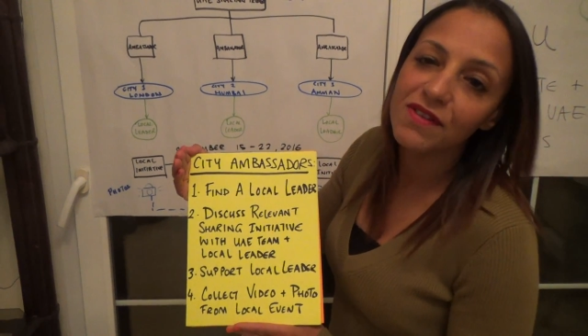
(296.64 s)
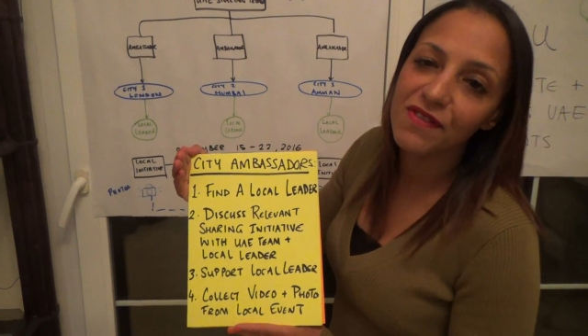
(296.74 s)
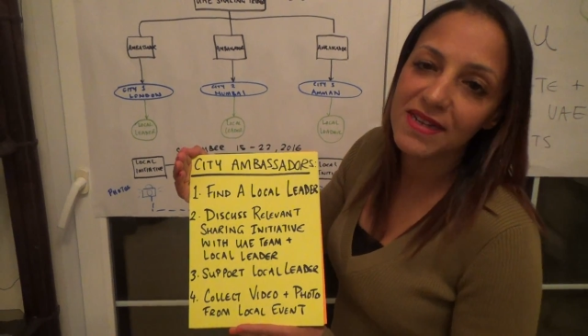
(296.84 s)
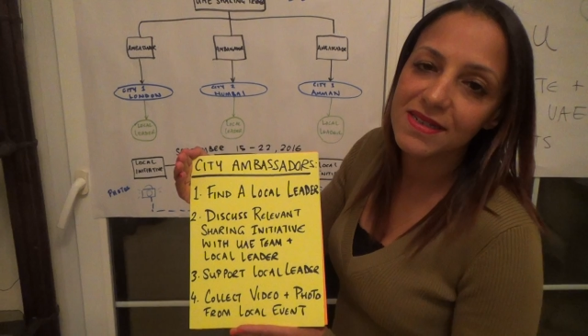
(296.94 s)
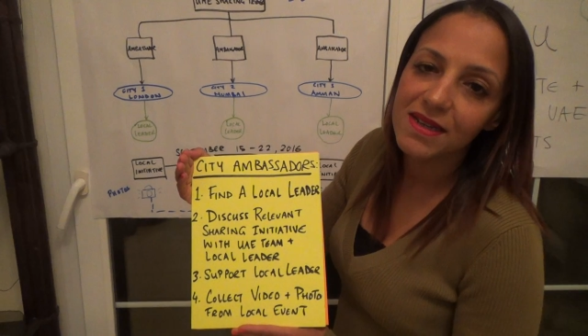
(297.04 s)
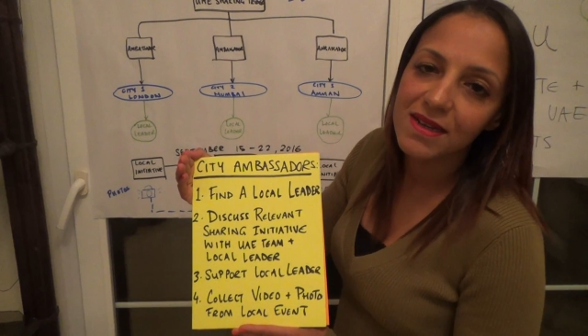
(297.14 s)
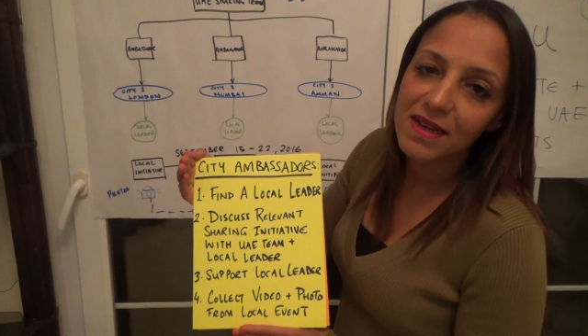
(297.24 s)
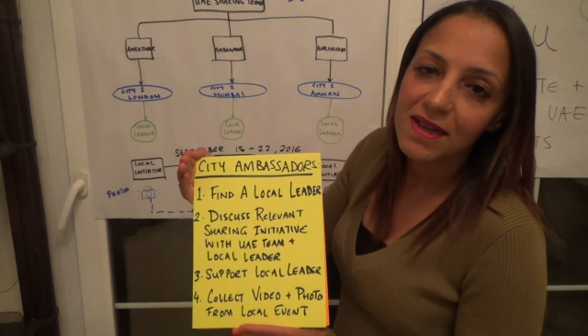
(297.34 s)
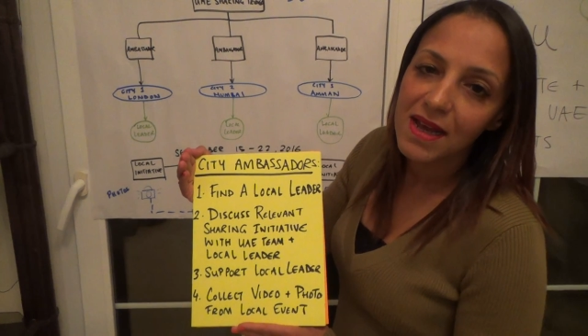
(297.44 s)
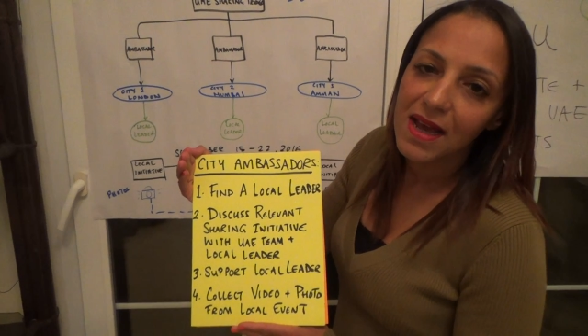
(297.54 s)
event
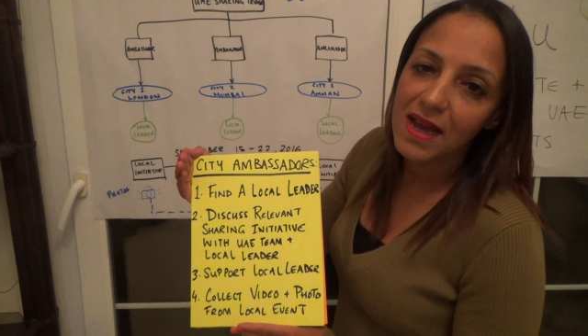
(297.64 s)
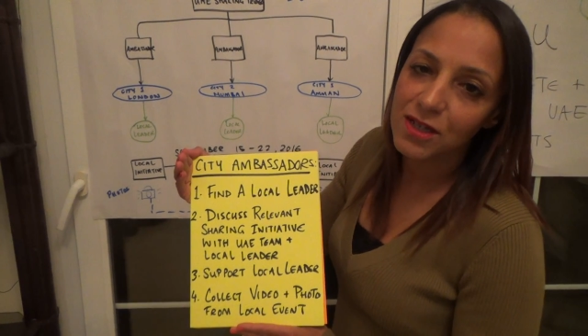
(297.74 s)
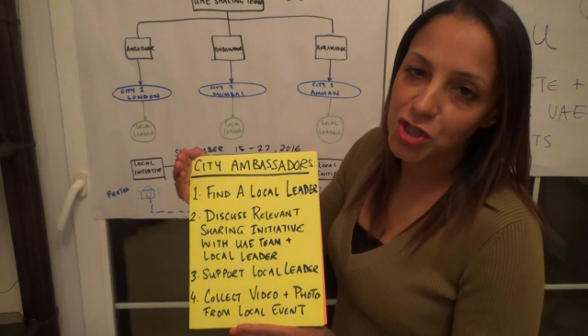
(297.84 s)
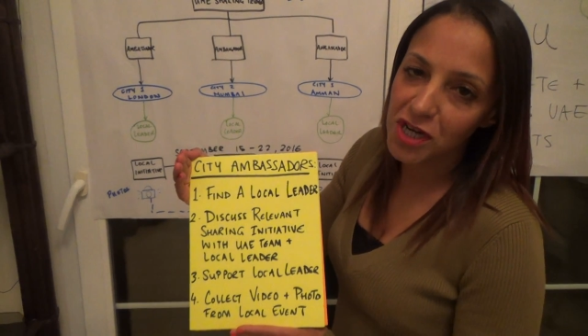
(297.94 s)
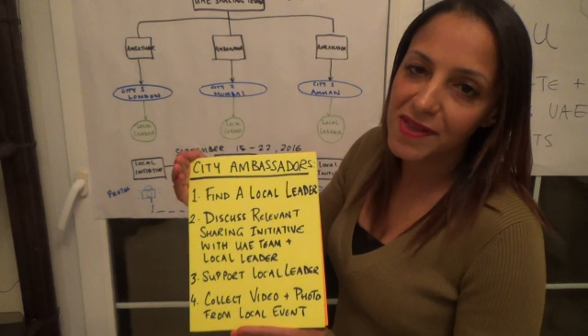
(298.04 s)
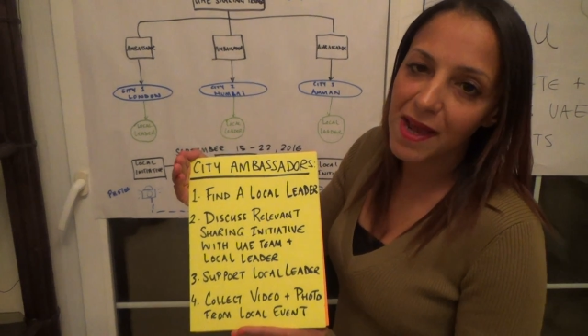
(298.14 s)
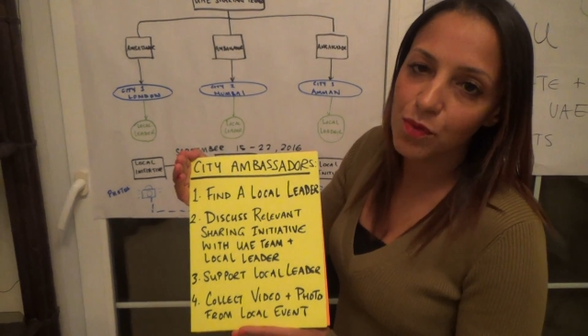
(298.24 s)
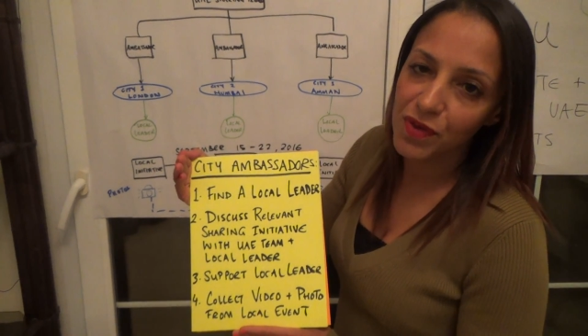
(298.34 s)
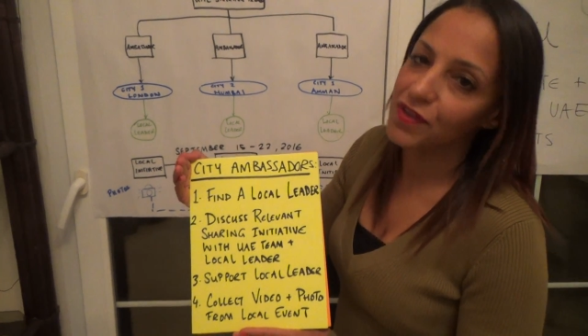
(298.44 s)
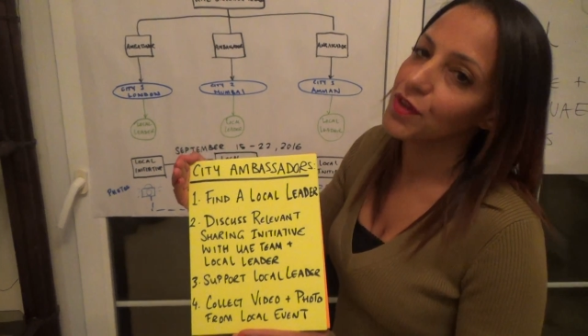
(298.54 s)
and share that
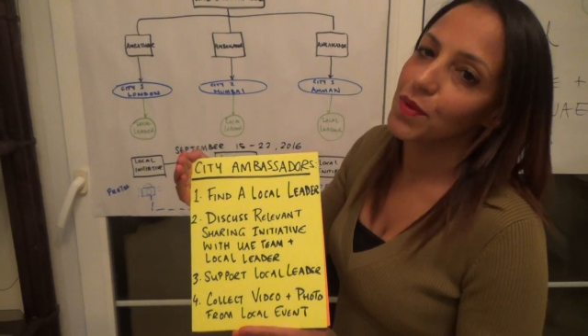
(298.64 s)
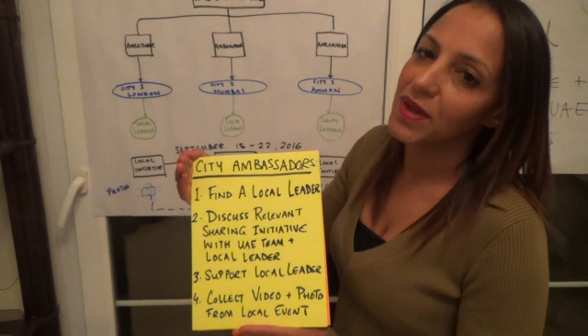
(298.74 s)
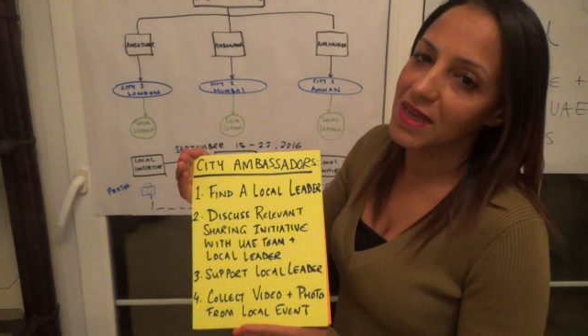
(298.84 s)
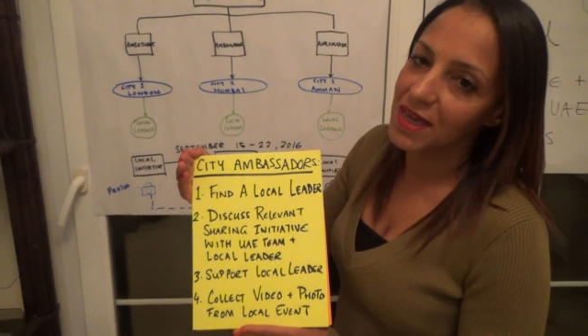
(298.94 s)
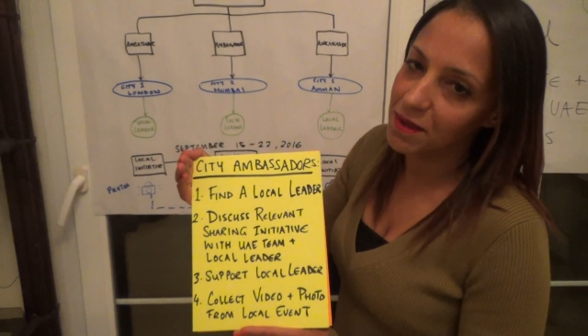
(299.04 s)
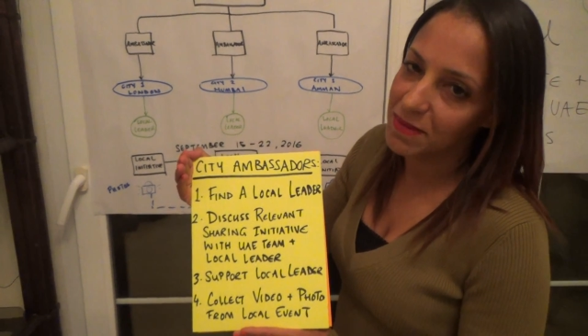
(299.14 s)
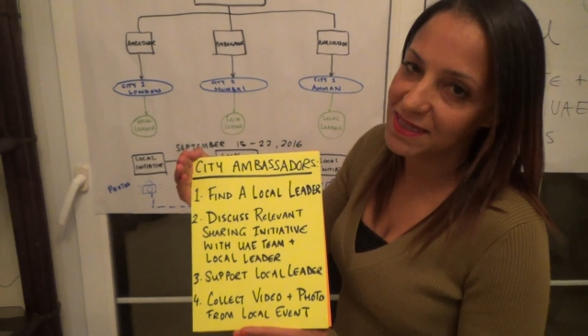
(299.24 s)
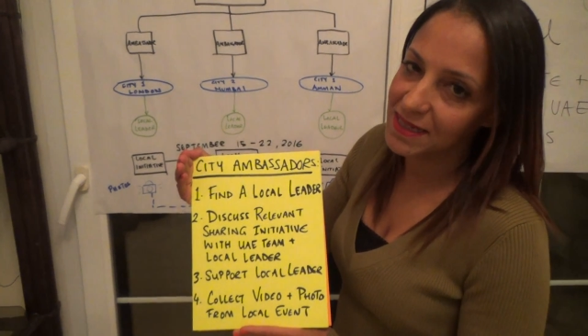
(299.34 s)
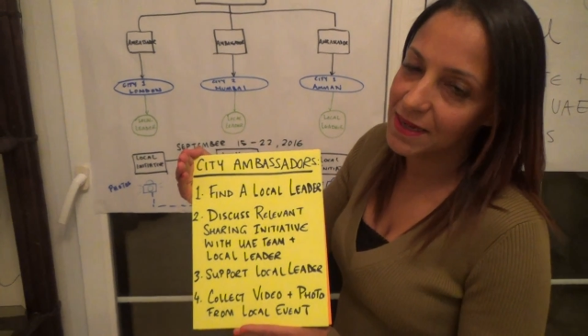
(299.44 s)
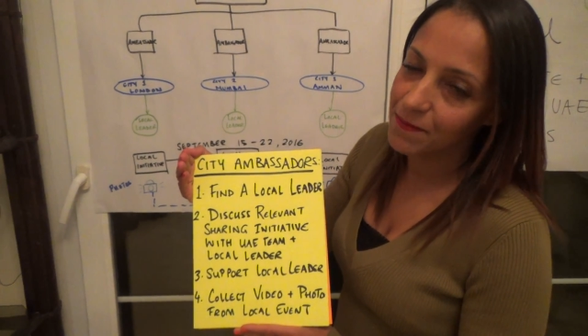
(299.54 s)
with the UAE
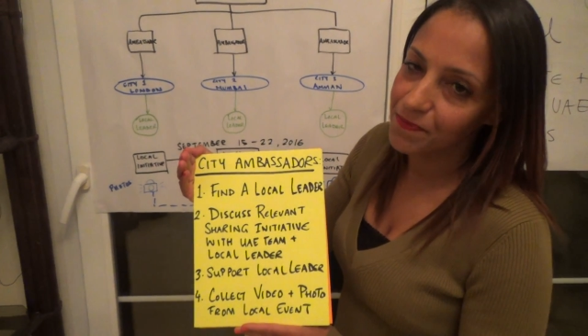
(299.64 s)
committee.